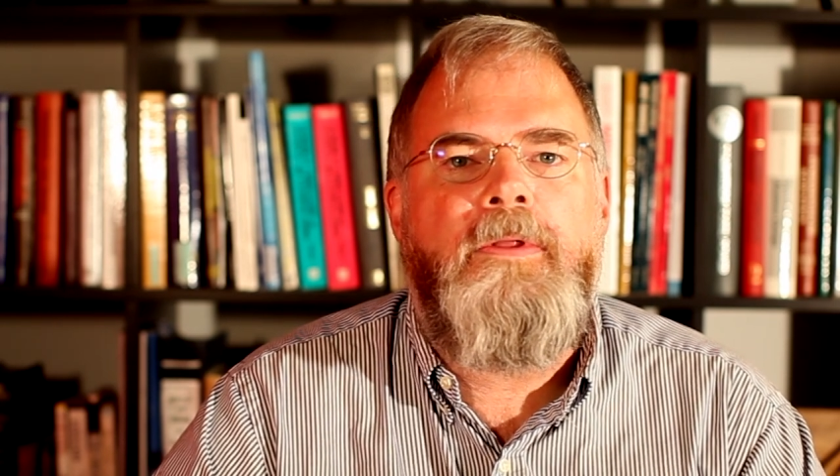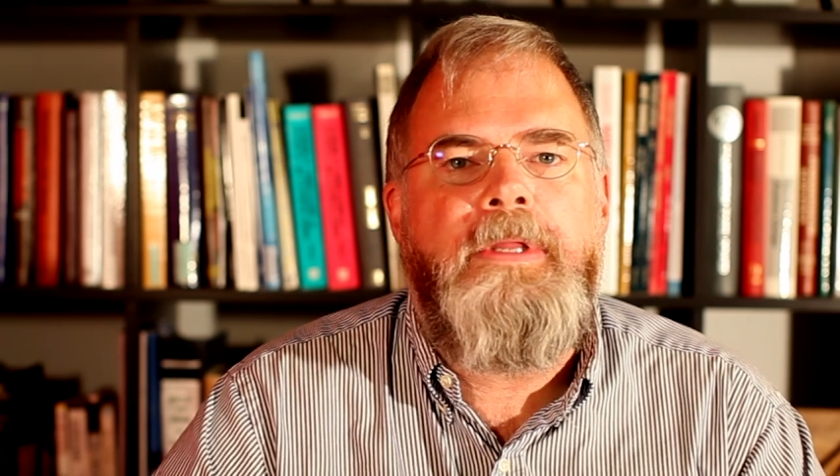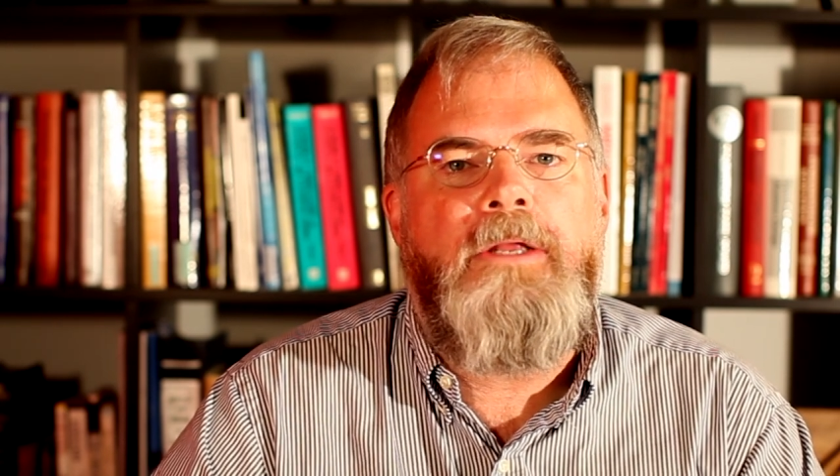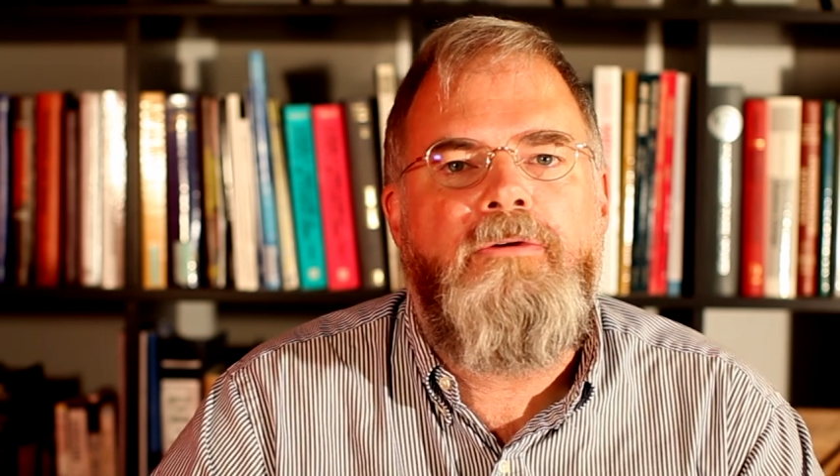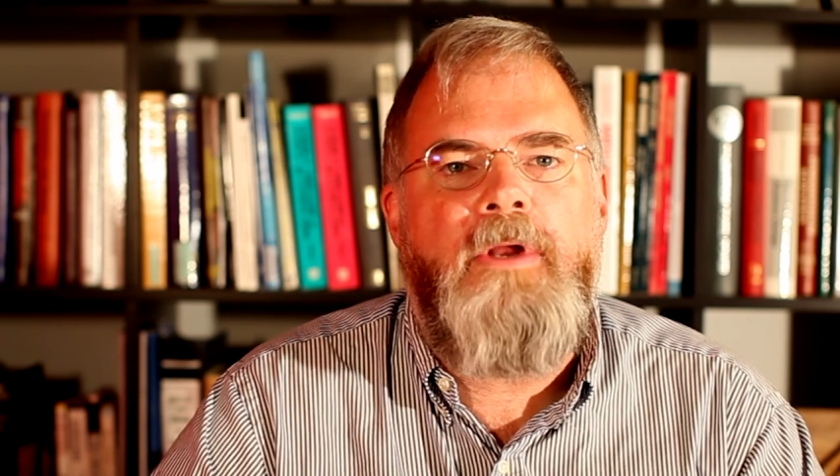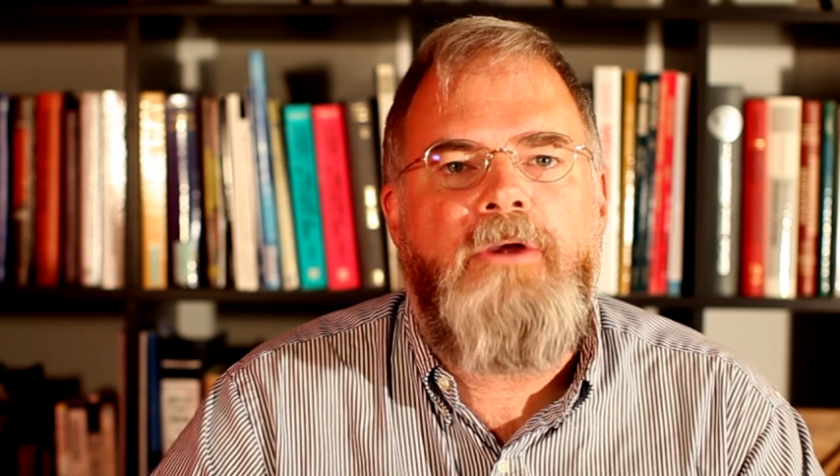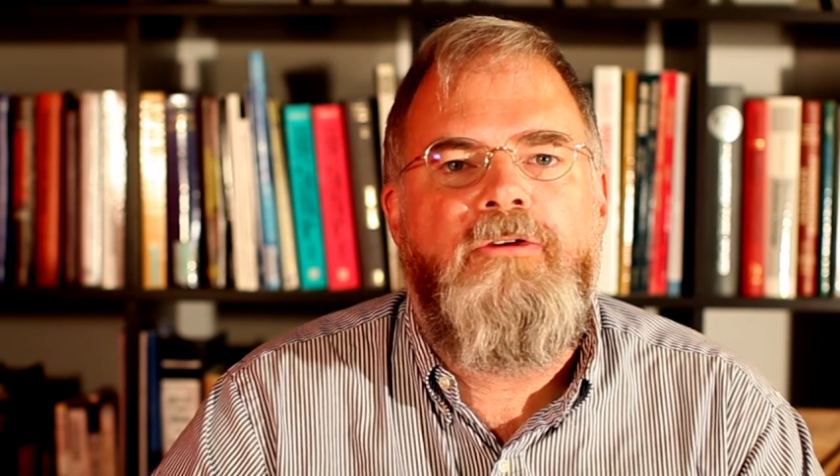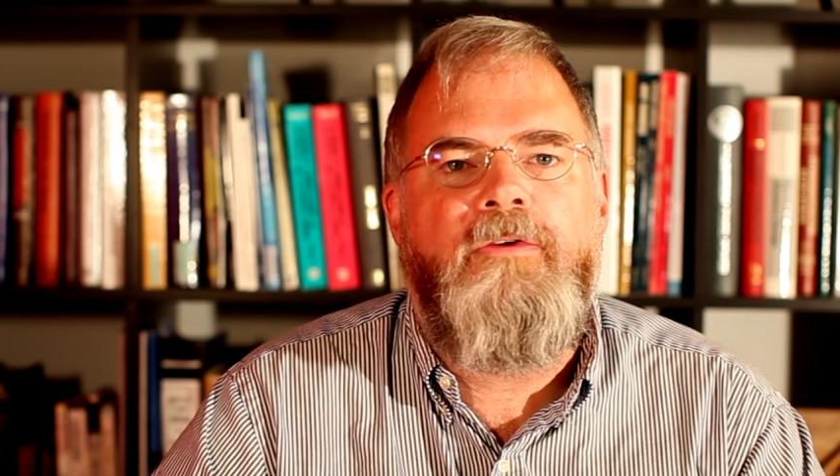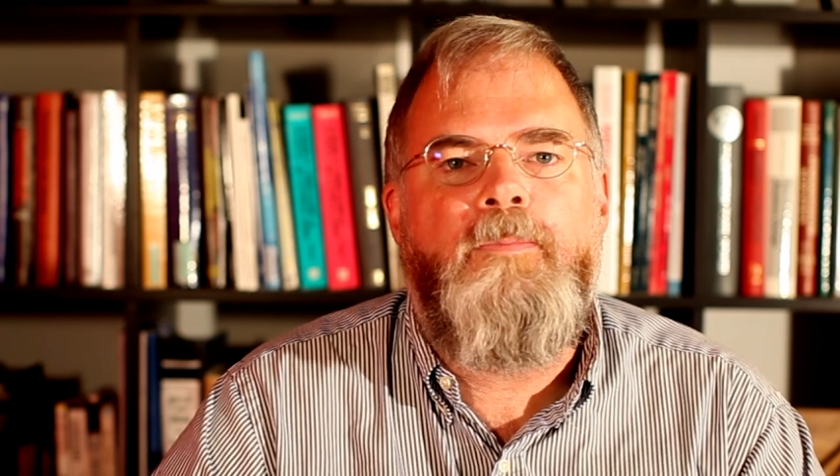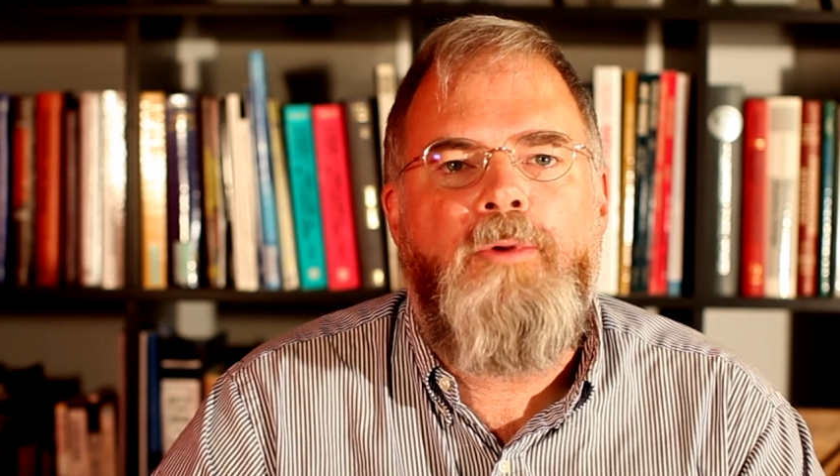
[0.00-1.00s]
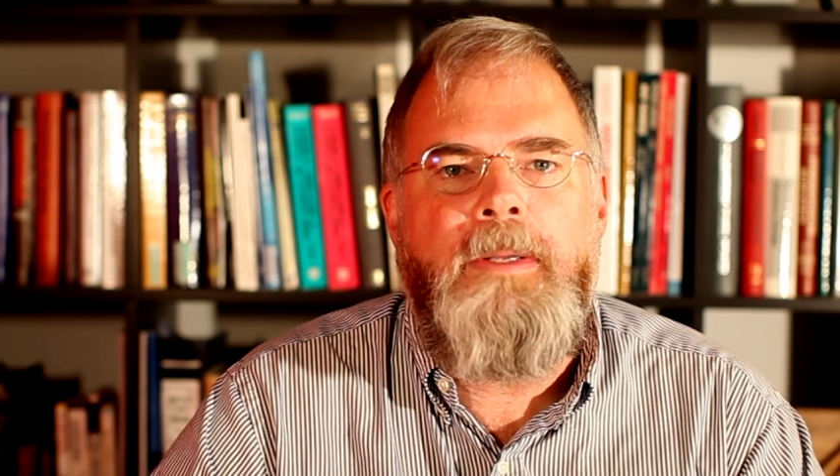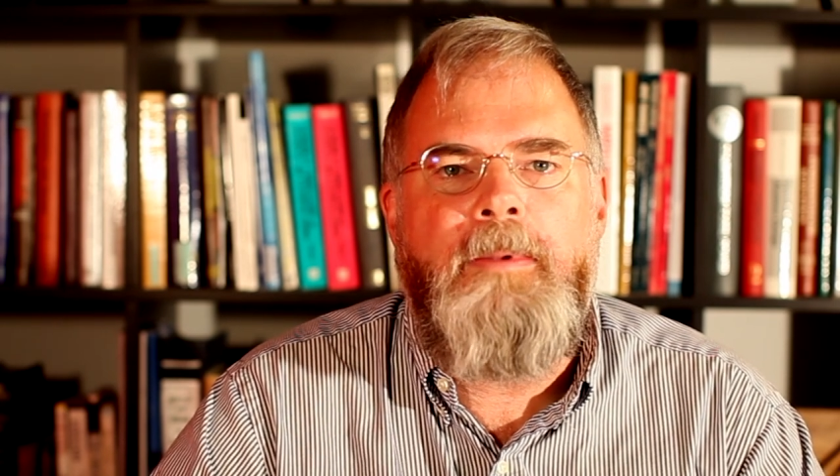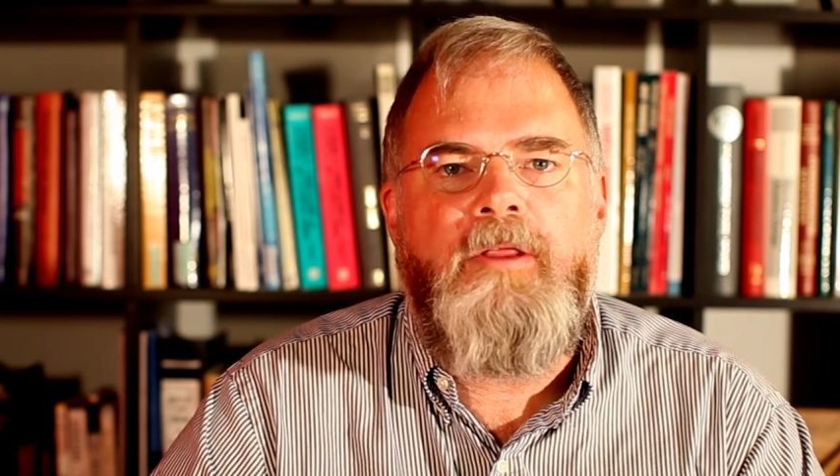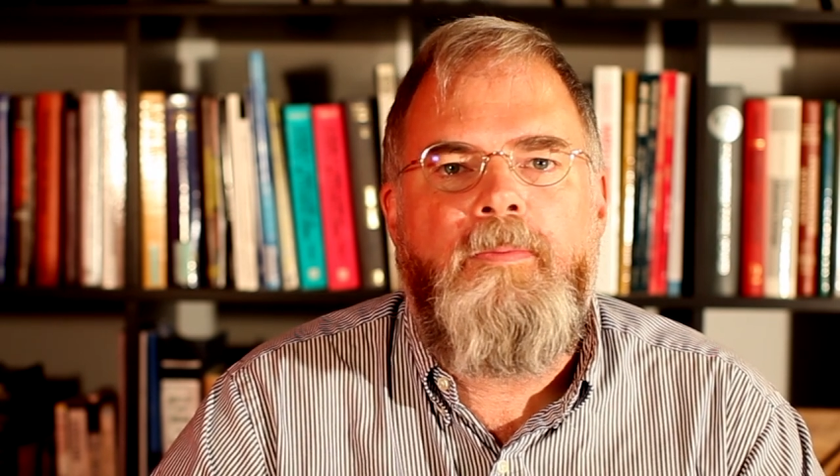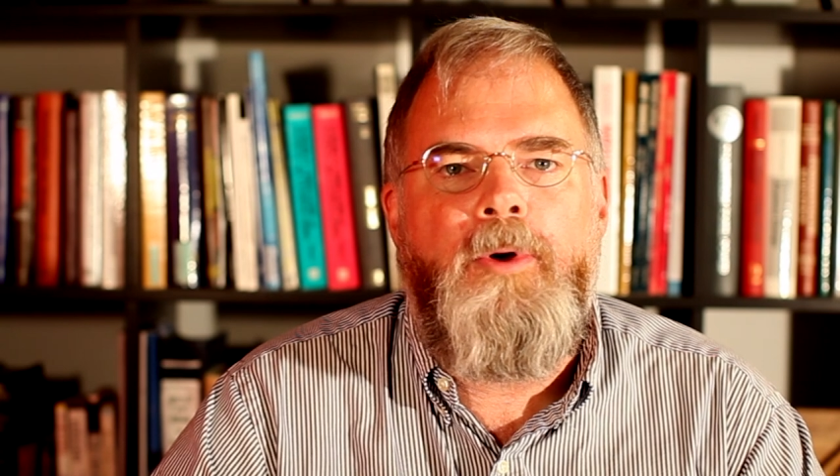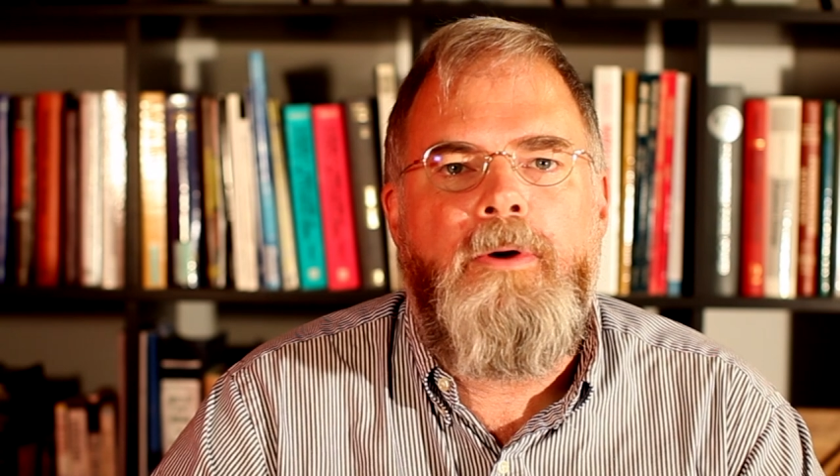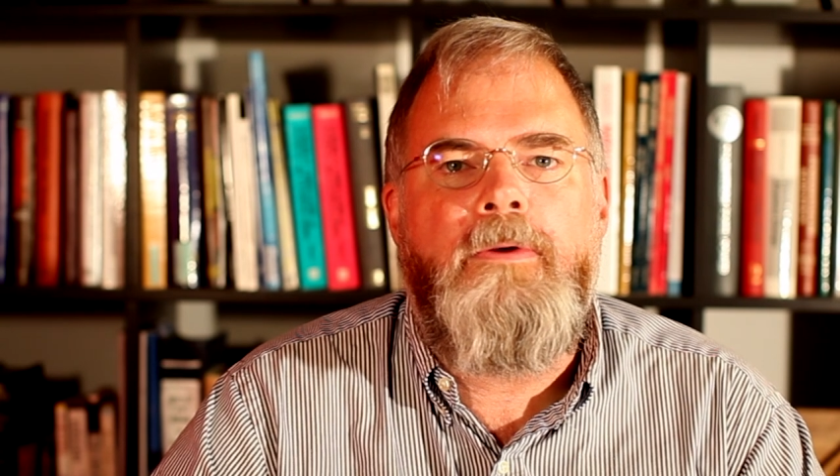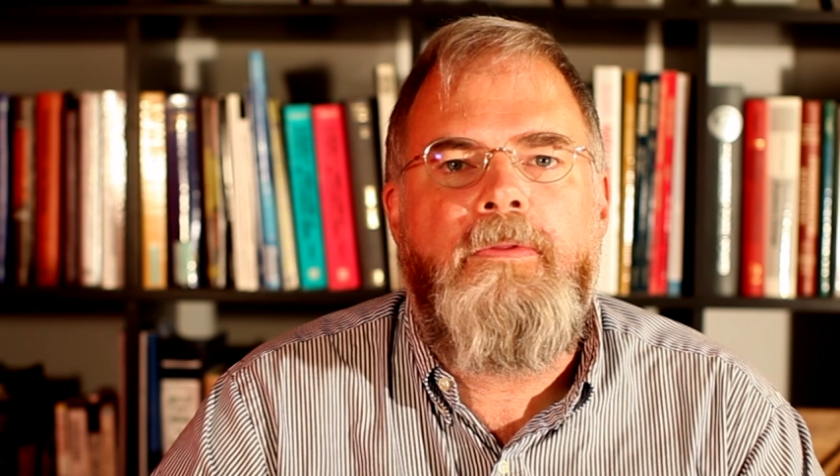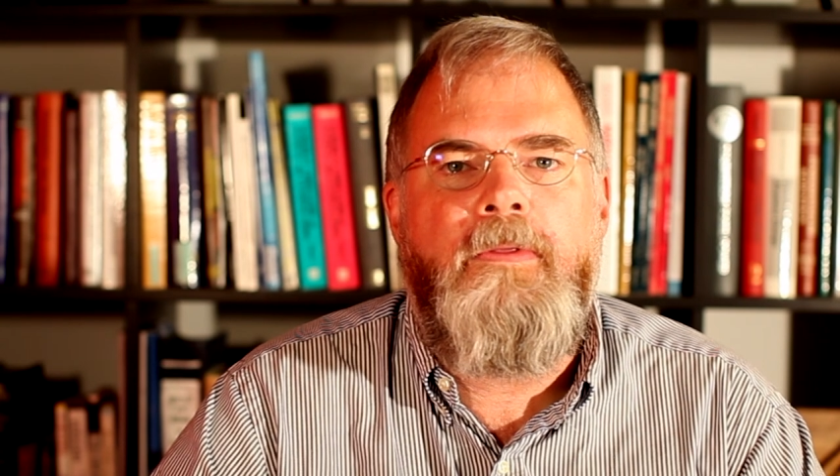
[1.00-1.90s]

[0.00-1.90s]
on the introduction of premix burners